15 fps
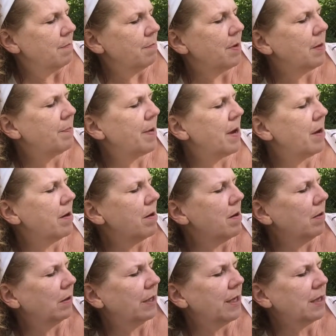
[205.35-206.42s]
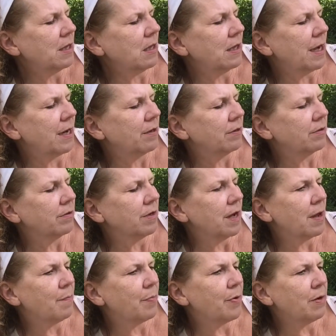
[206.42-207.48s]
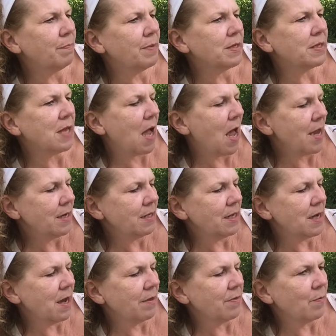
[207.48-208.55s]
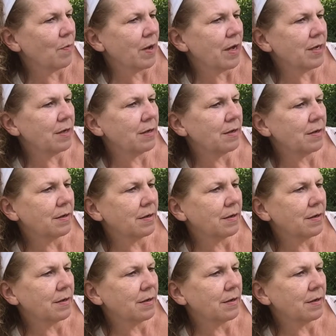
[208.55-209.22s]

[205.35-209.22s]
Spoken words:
Big Bear lit the lantern and put it beside the other one.